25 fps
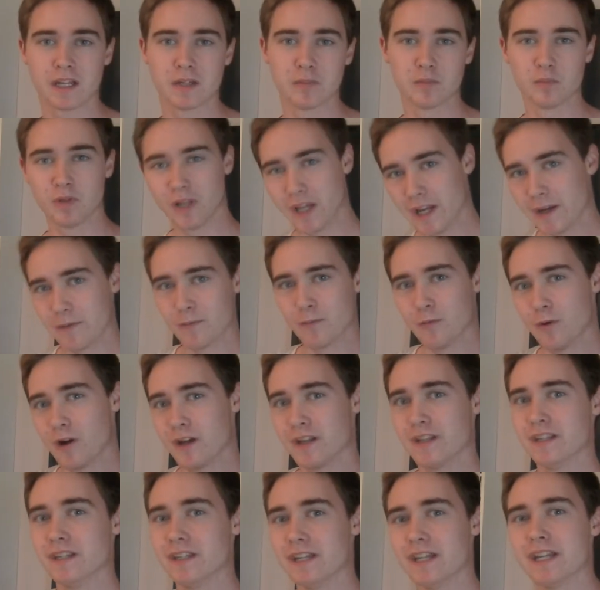can blame
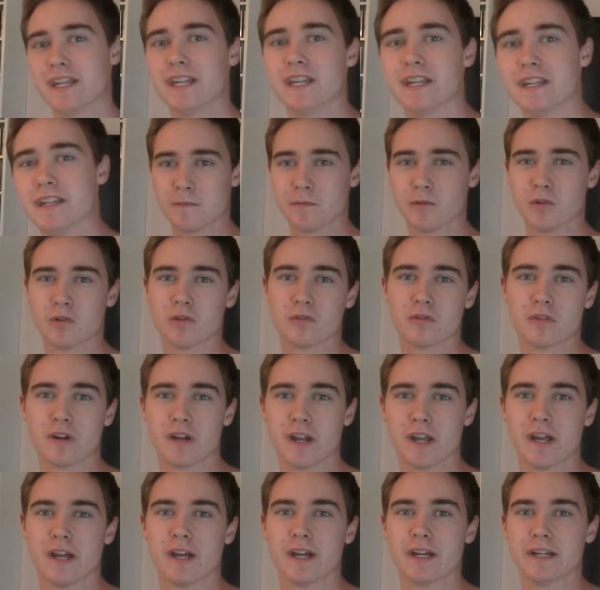1D for
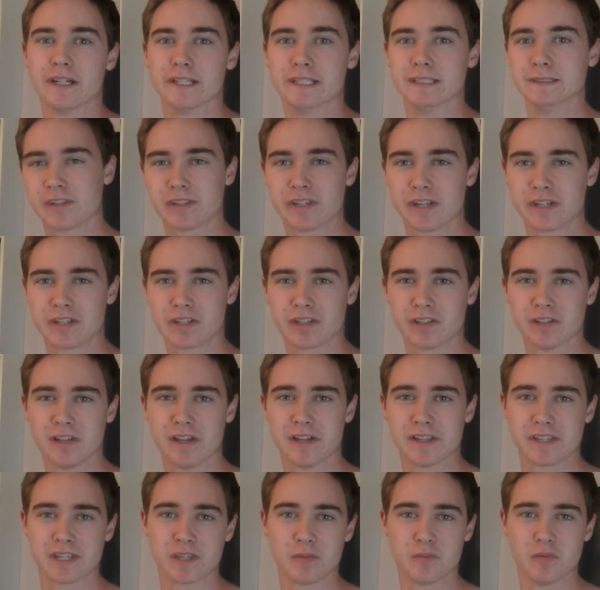
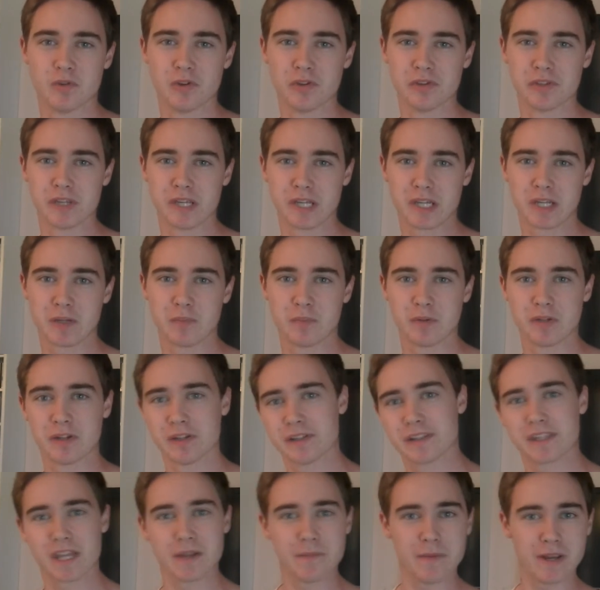sexualizing music
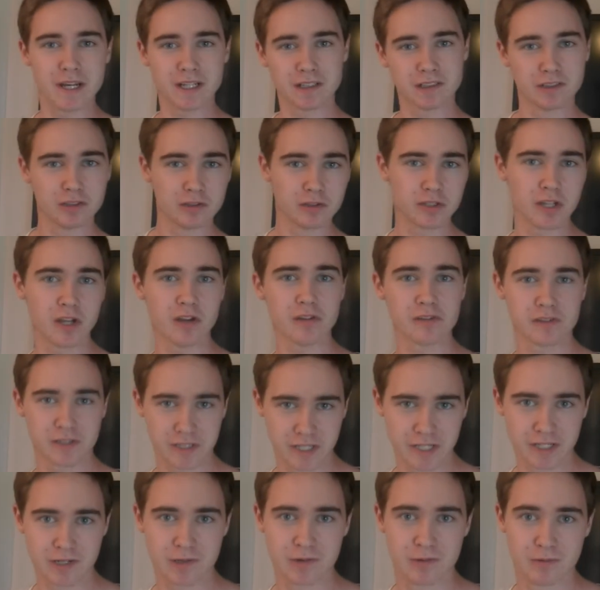because they make little girls
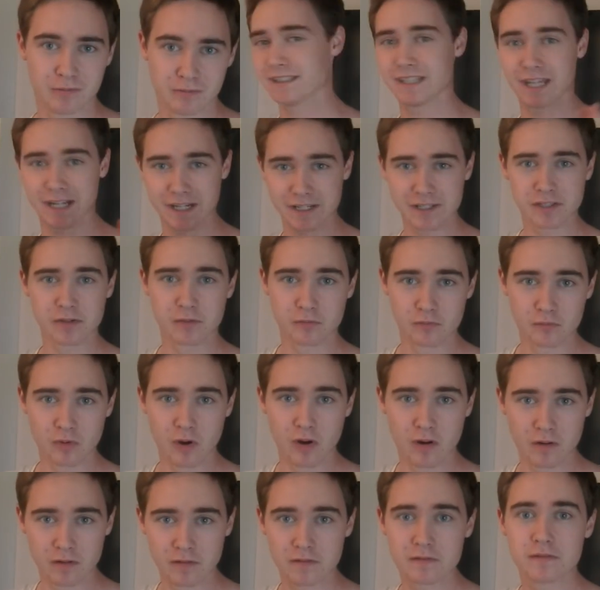tickle. That is a
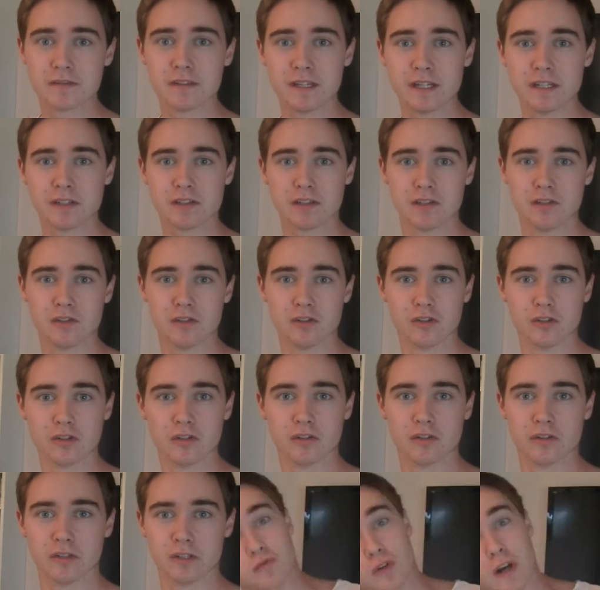wrong thing to
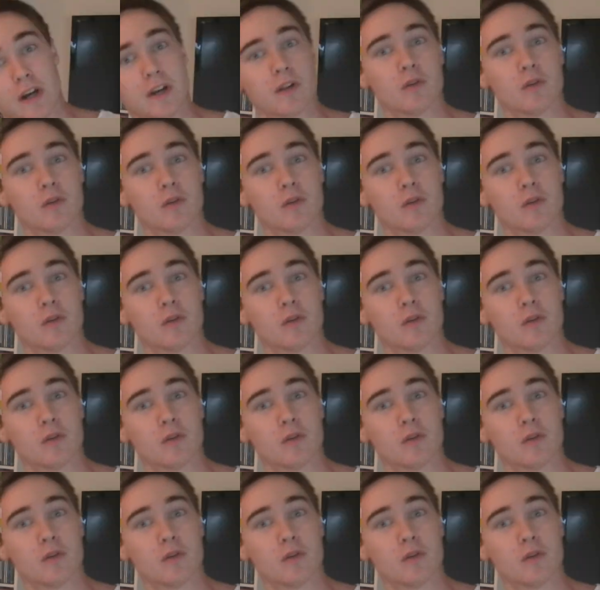do. Run